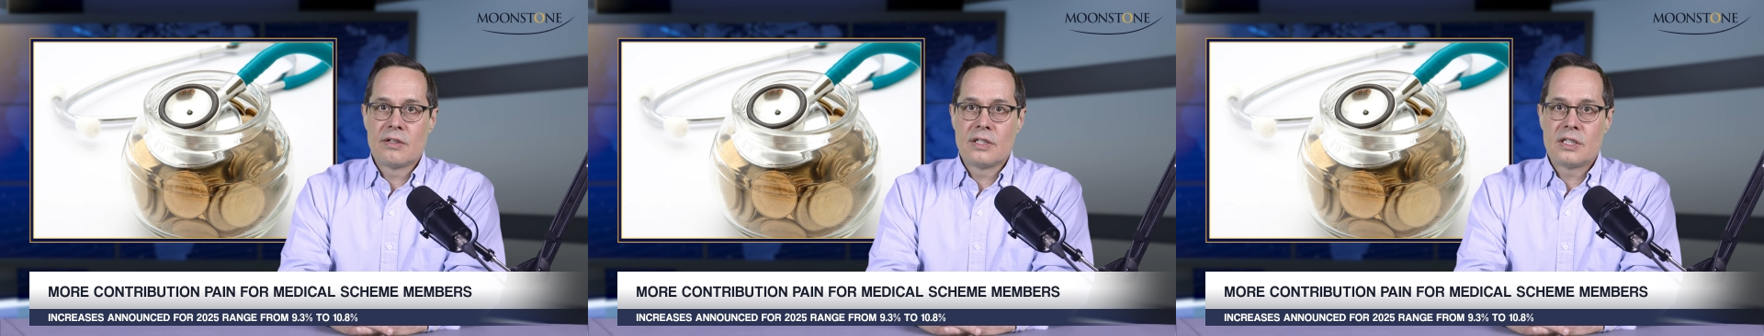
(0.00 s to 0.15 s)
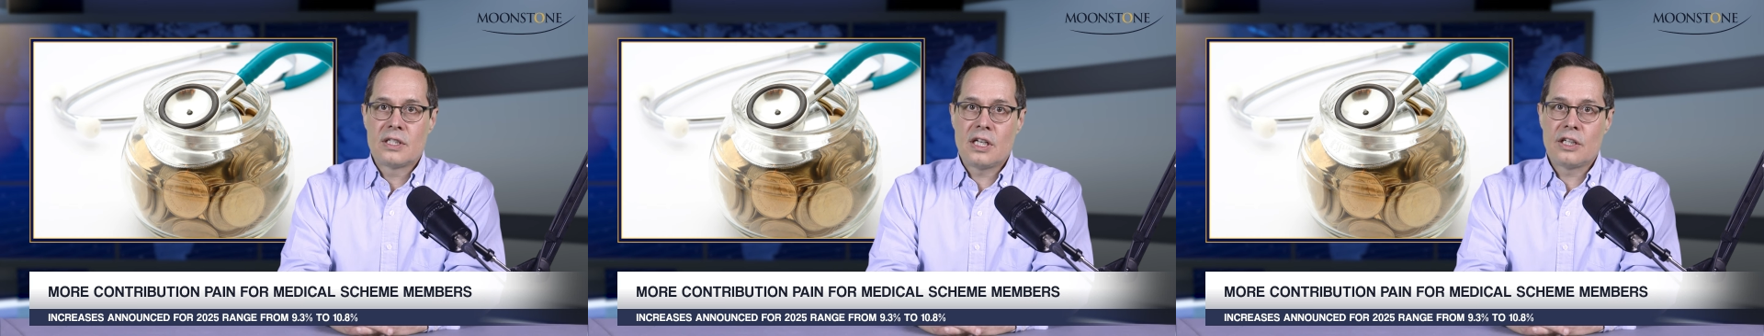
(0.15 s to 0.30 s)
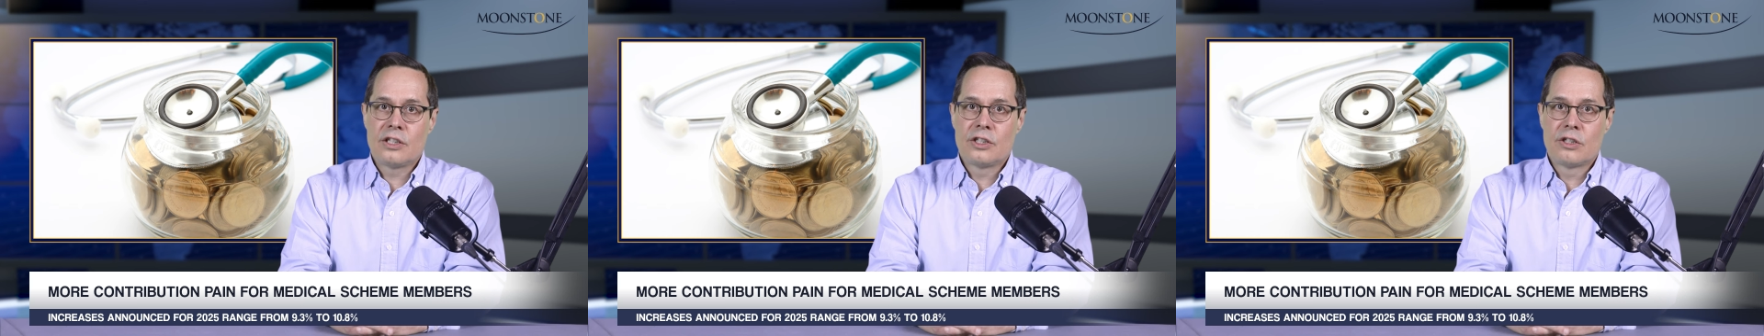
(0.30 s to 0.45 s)

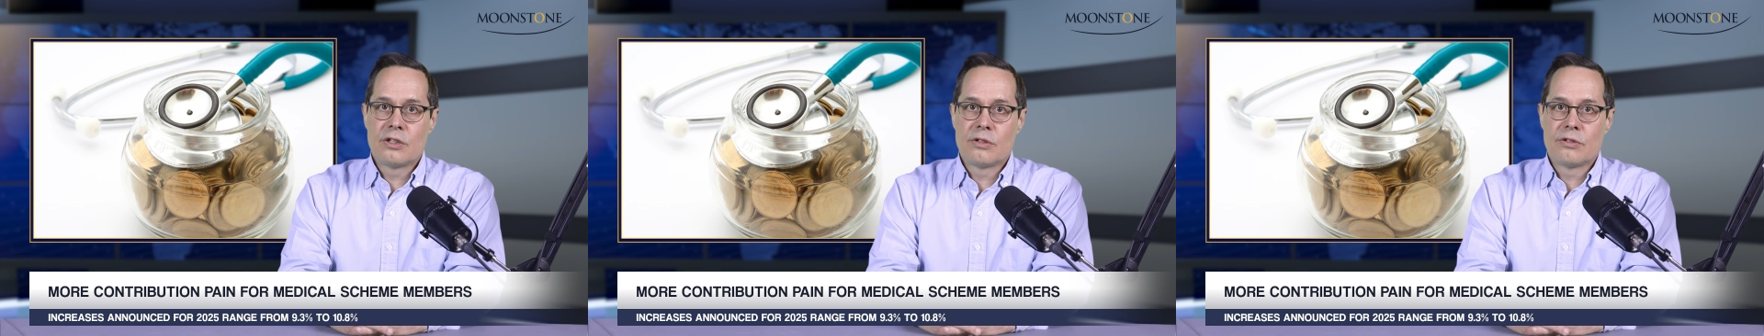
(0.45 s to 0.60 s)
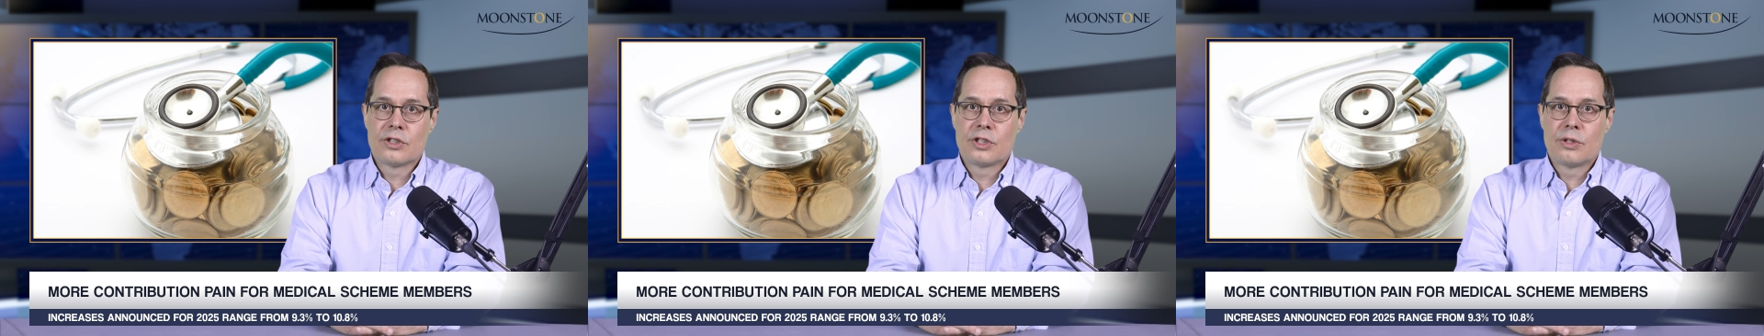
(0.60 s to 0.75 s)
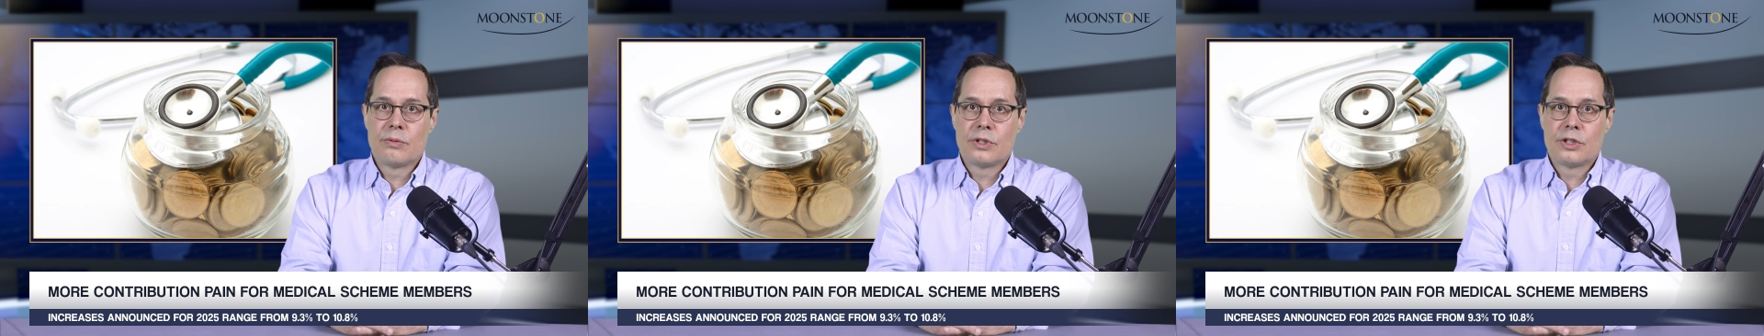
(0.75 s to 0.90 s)

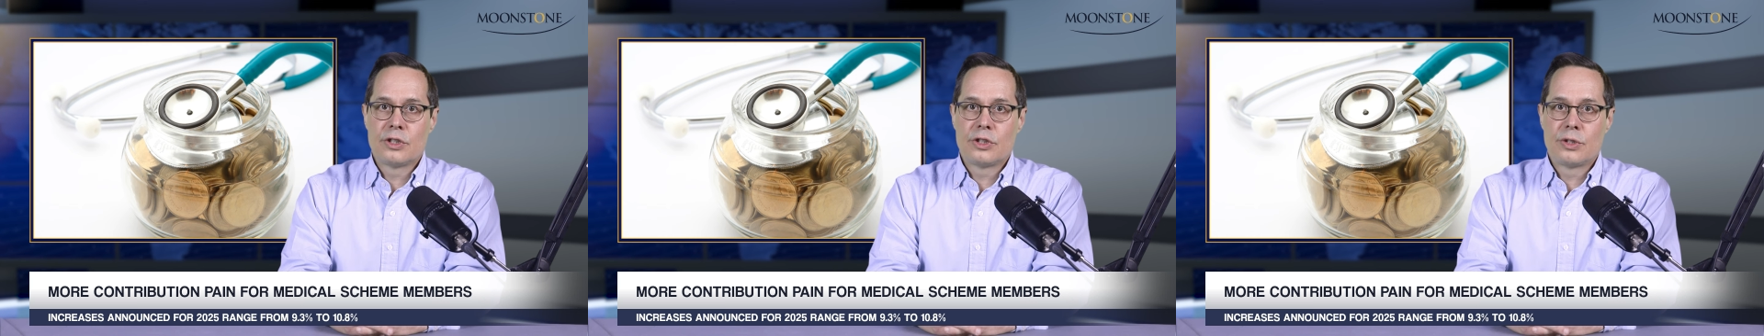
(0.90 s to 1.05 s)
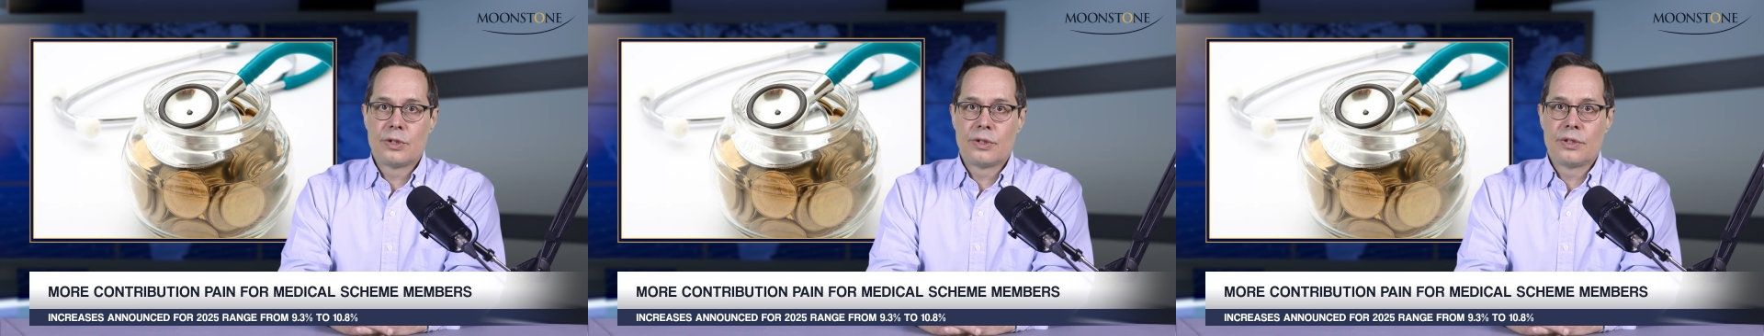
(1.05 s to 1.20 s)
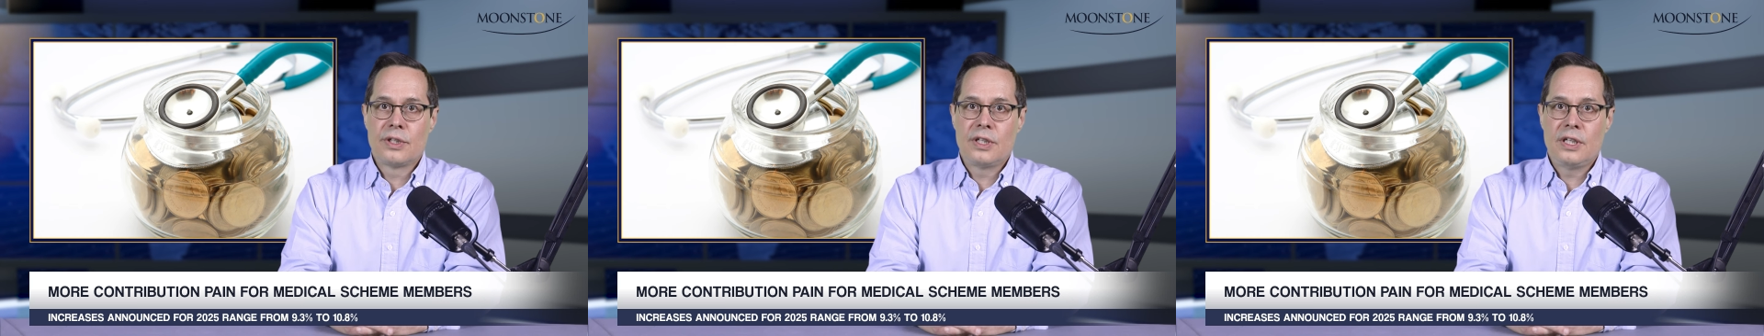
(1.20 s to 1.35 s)
essential to
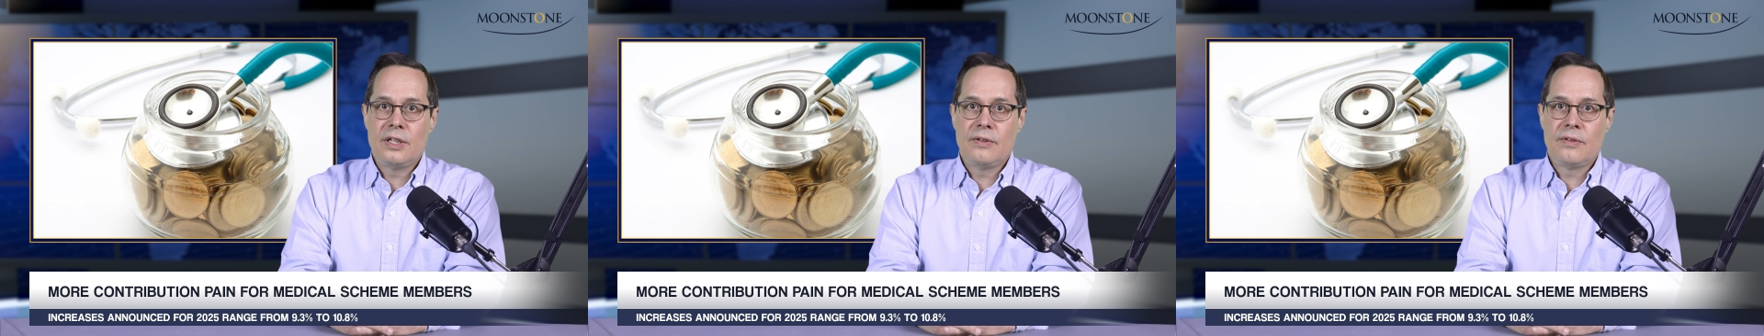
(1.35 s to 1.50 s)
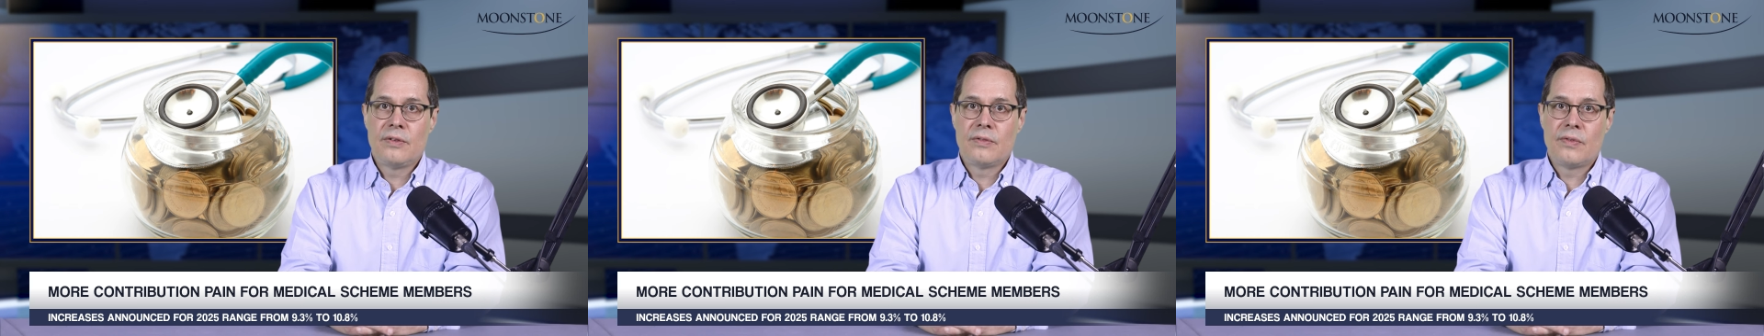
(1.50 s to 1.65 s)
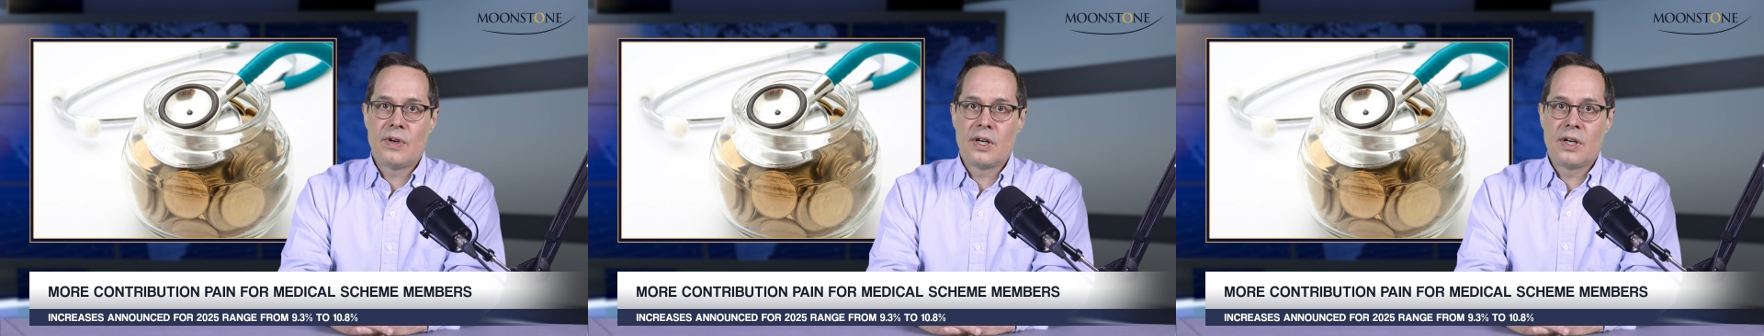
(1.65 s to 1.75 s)
ensure the